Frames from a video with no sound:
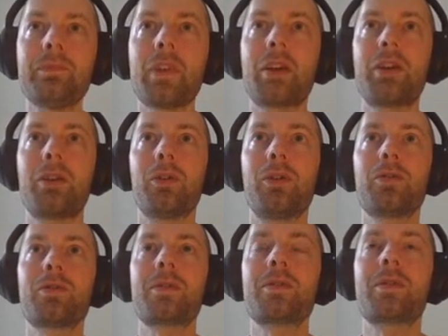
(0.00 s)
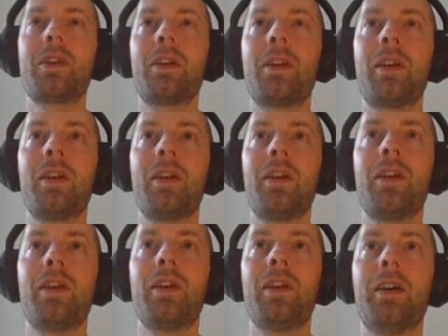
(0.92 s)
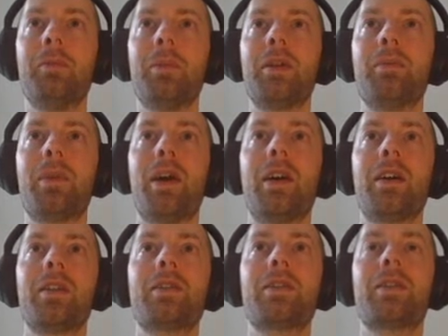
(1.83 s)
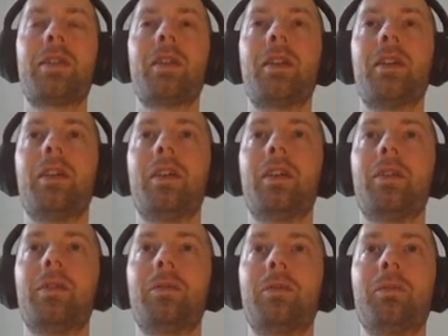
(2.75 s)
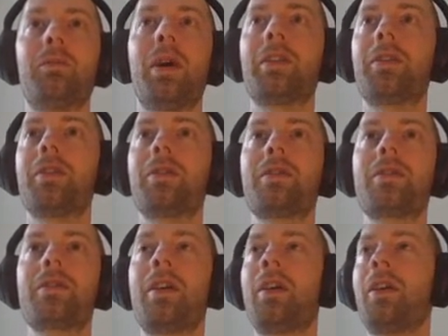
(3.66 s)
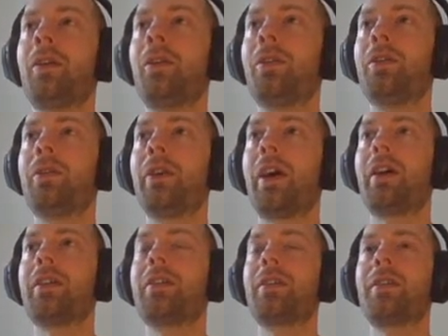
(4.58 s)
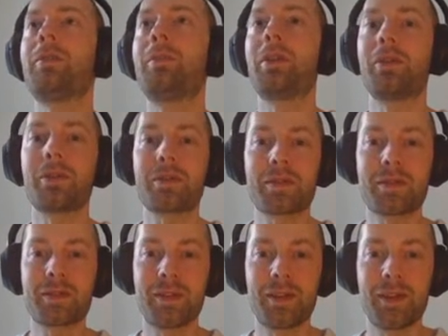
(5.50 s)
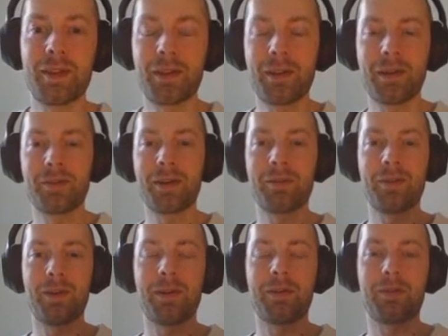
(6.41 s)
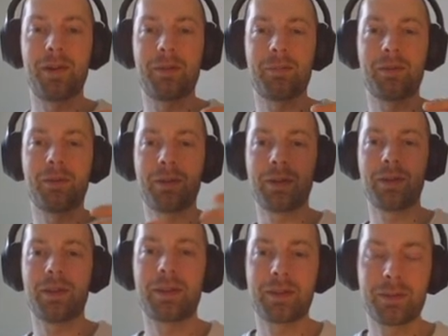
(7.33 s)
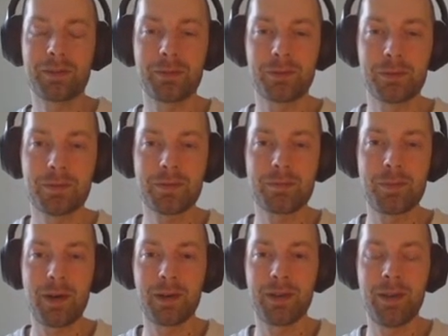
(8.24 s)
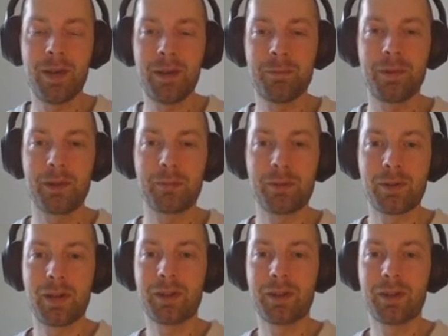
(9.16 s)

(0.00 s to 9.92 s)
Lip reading: close and minimize buttons on the right, because if I'm going like to use my MacBook